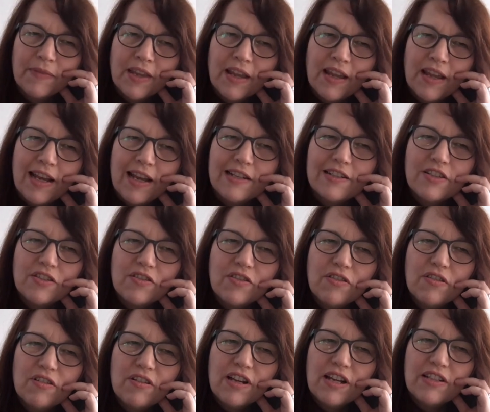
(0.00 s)
It's
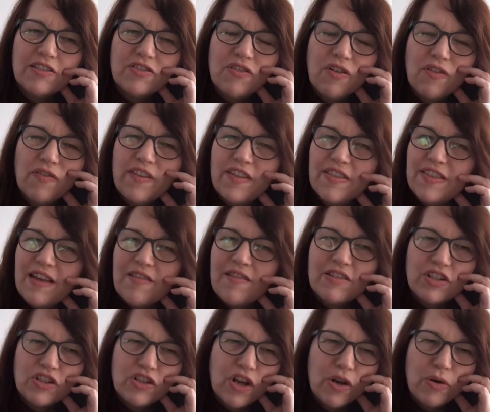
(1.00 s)
not that there
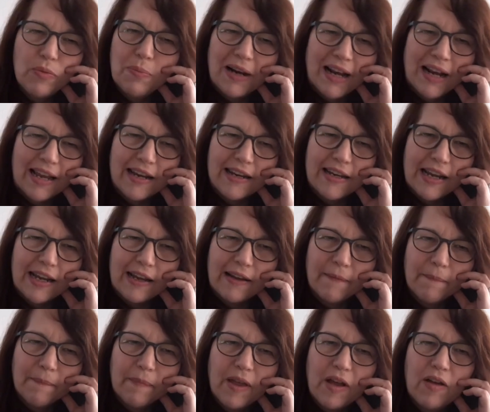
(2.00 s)
is no
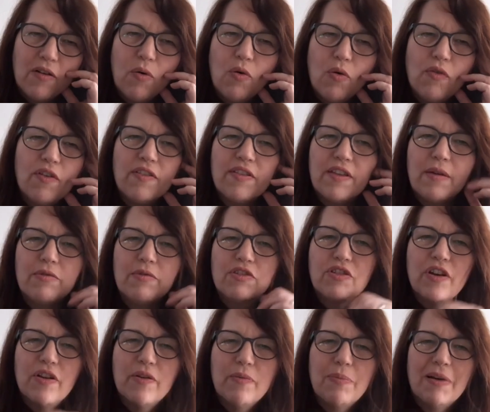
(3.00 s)
planning or that there was
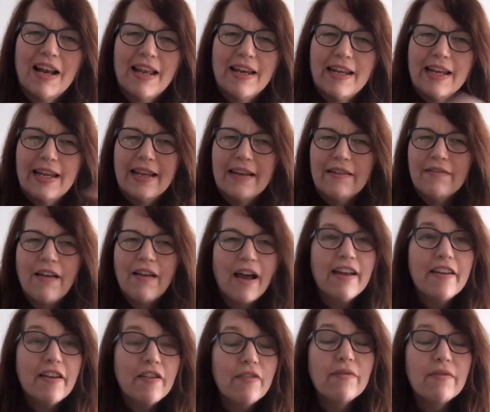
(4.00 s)
no planning in, I
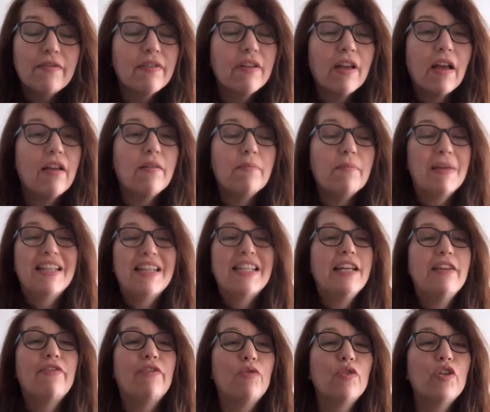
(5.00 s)
don't know,
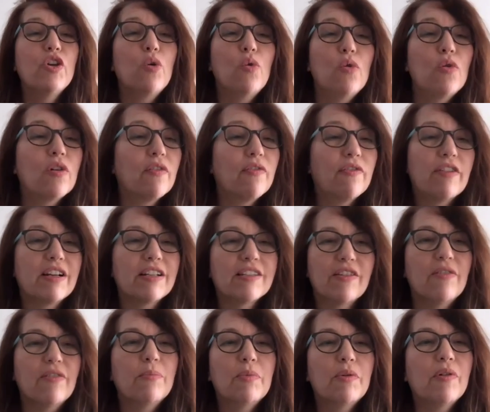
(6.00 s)
medieval York, for
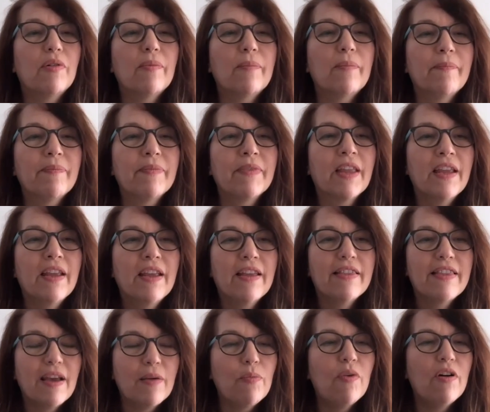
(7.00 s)
example.
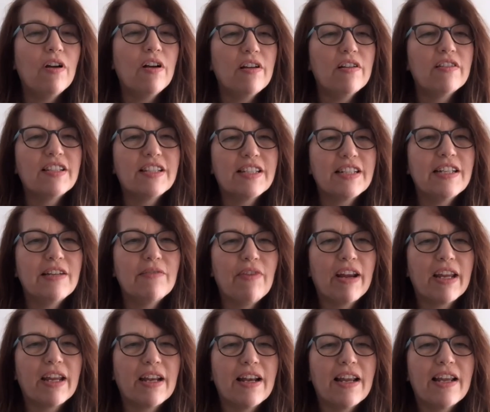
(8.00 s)
There were city
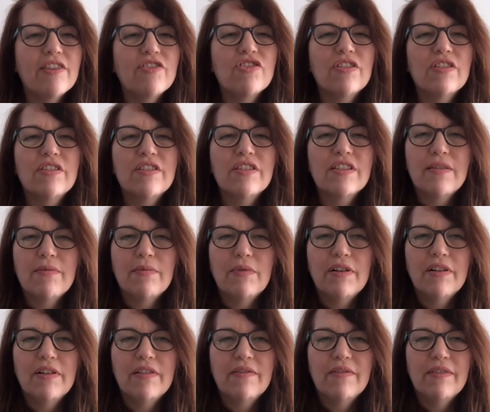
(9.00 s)
regulations, there
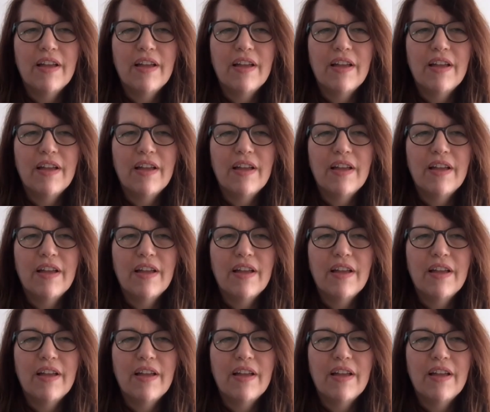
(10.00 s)
were,